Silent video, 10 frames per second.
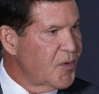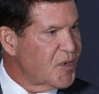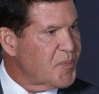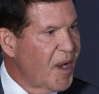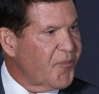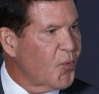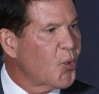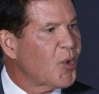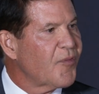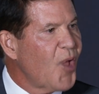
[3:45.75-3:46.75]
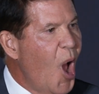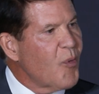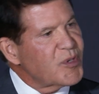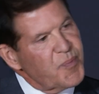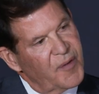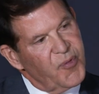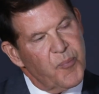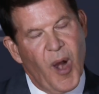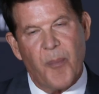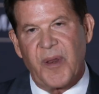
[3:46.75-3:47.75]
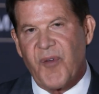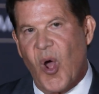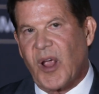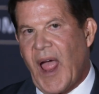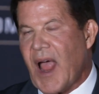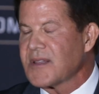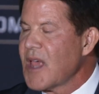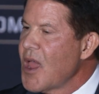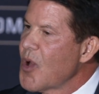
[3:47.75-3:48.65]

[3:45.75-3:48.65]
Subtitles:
respect for rule of law, respect for property of all kinds,